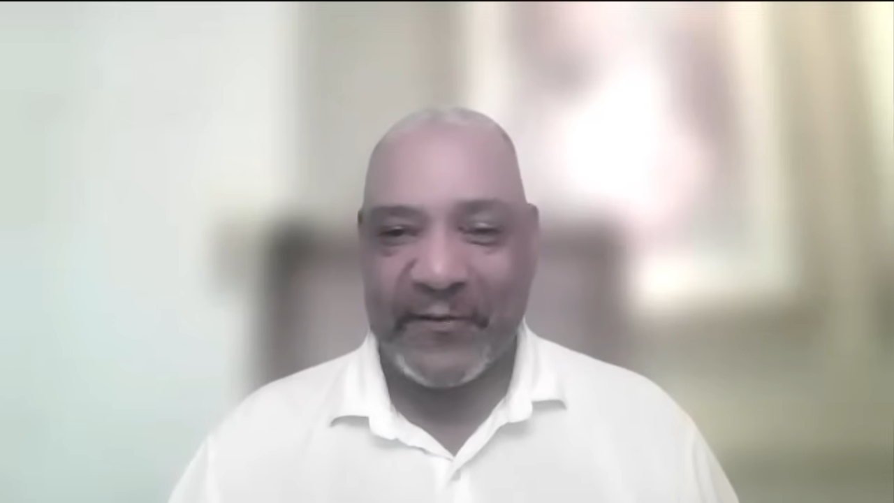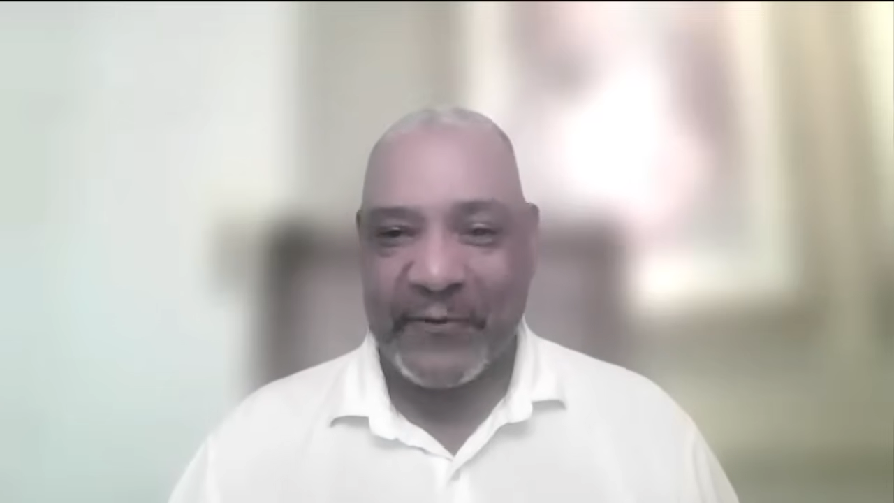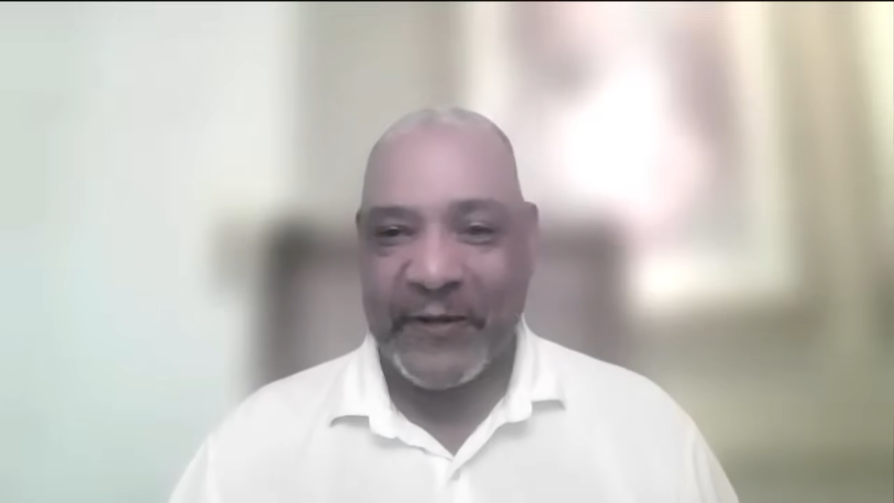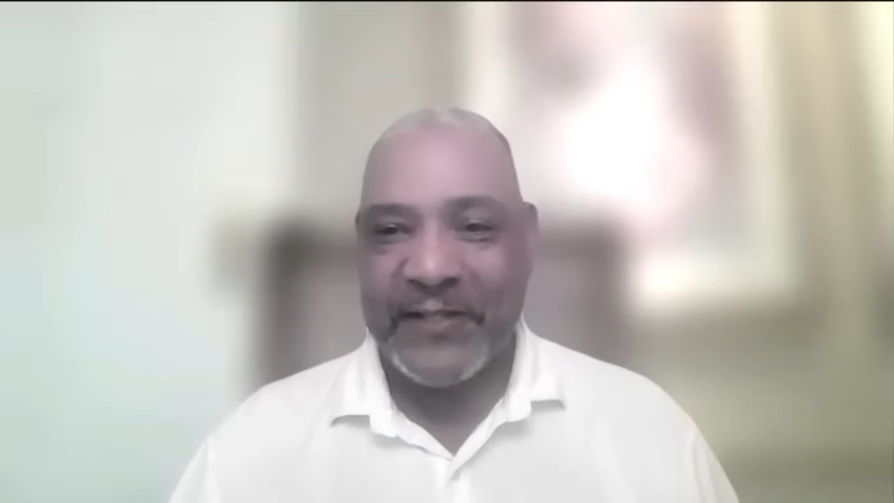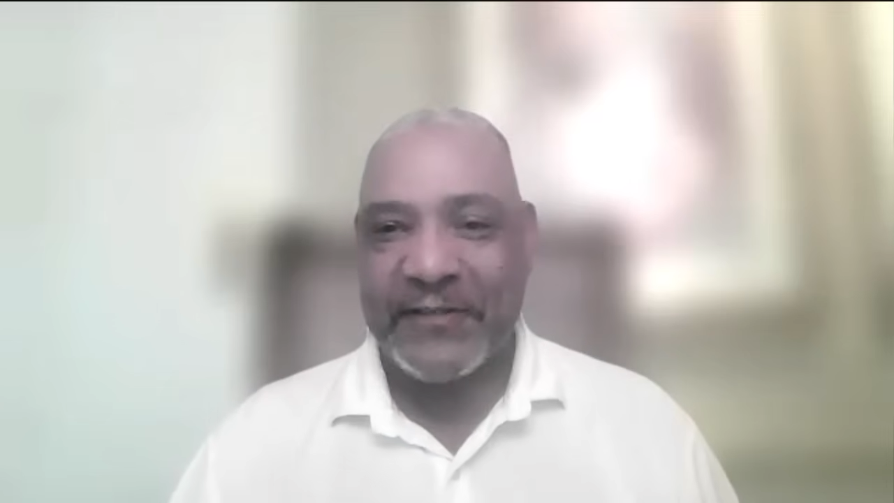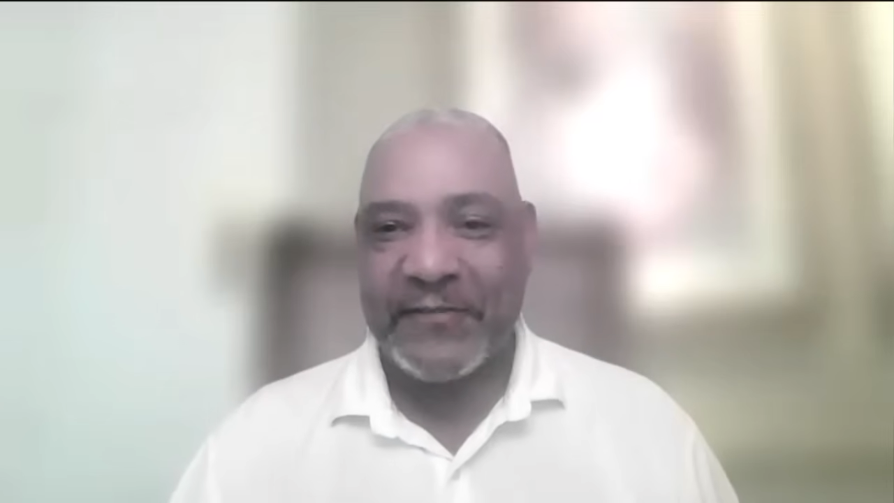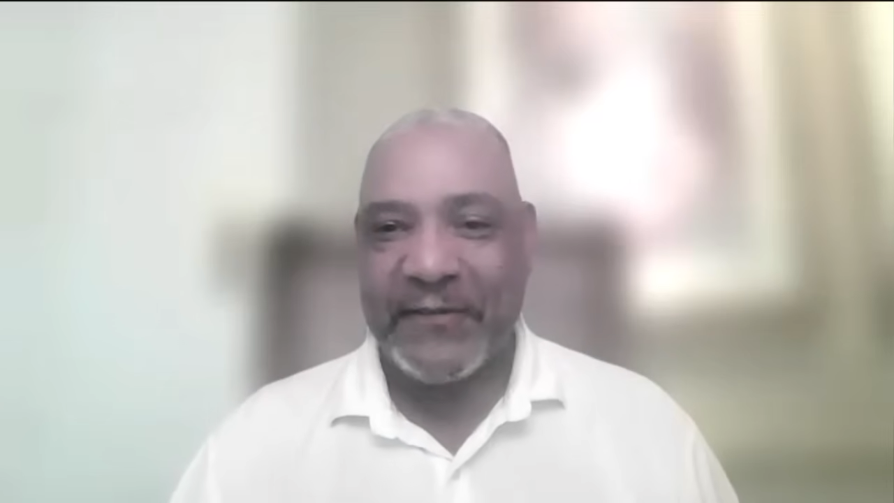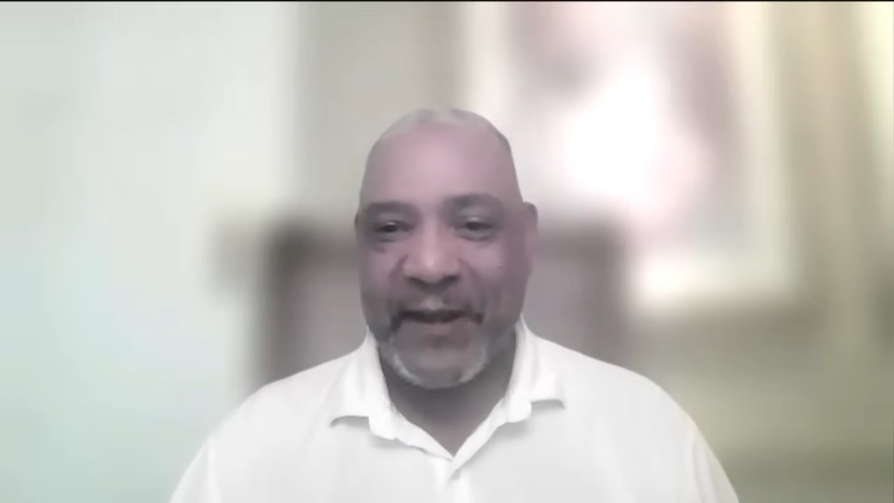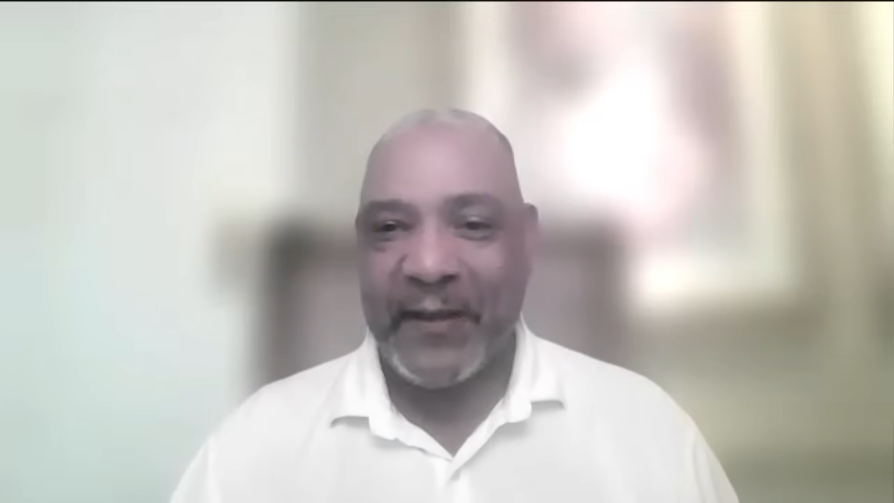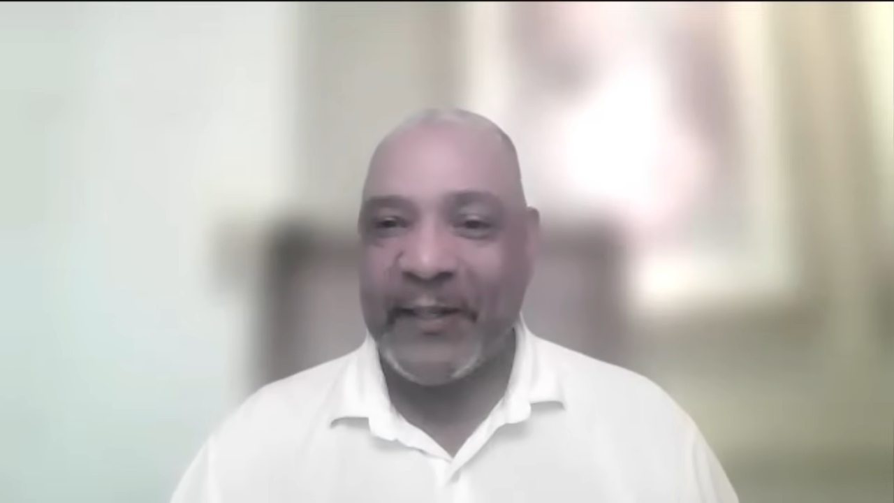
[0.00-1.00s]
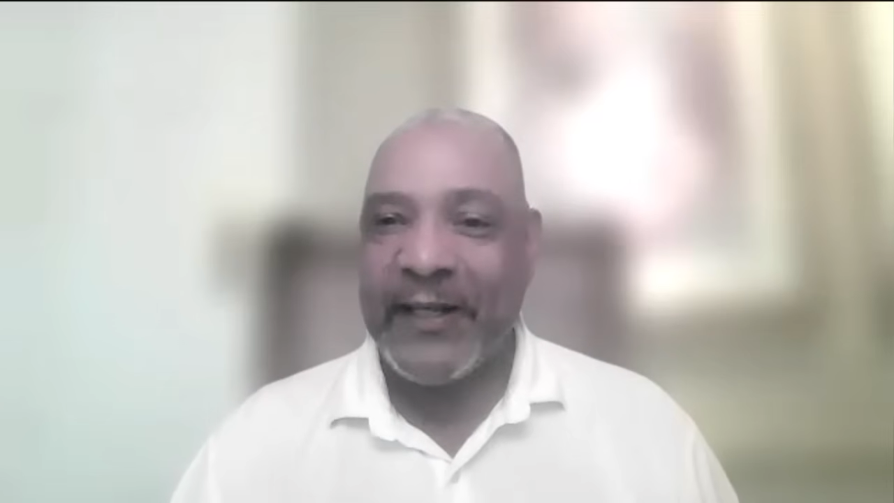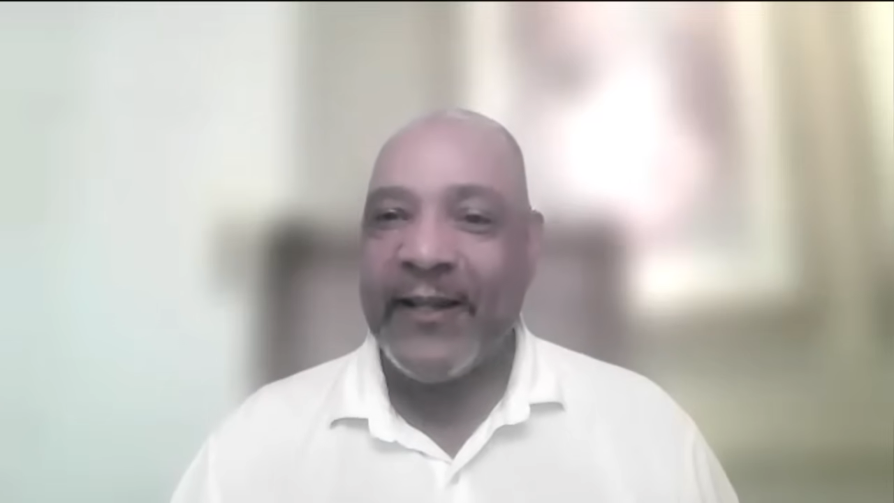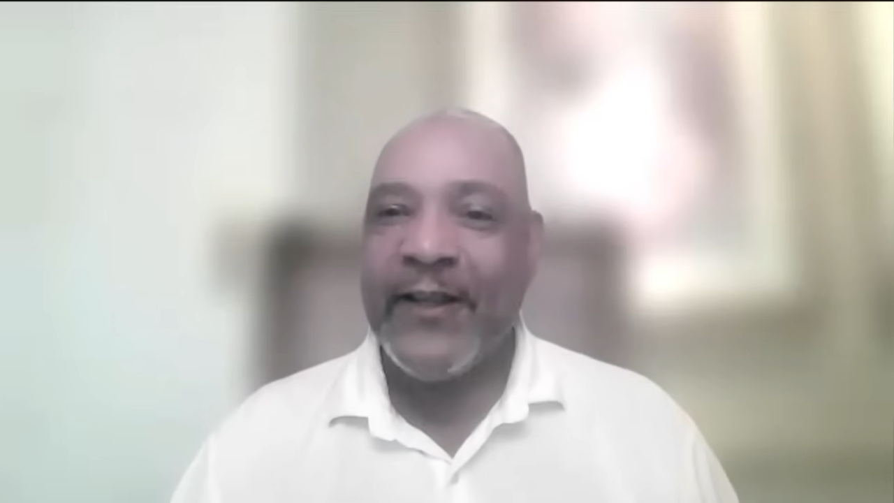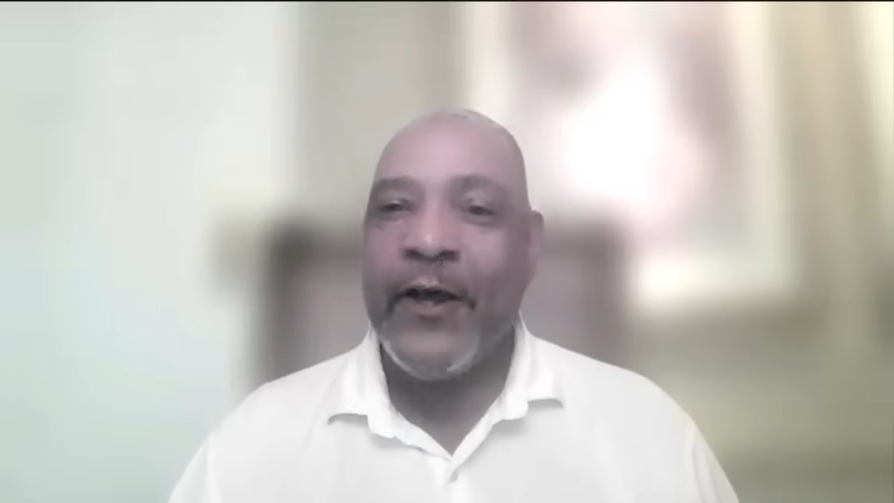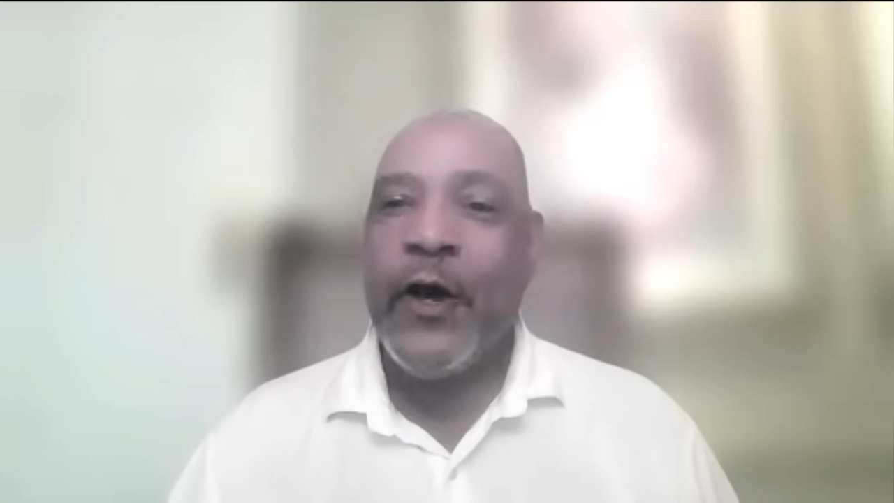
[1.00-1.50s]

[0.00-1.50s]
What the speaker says: friends and family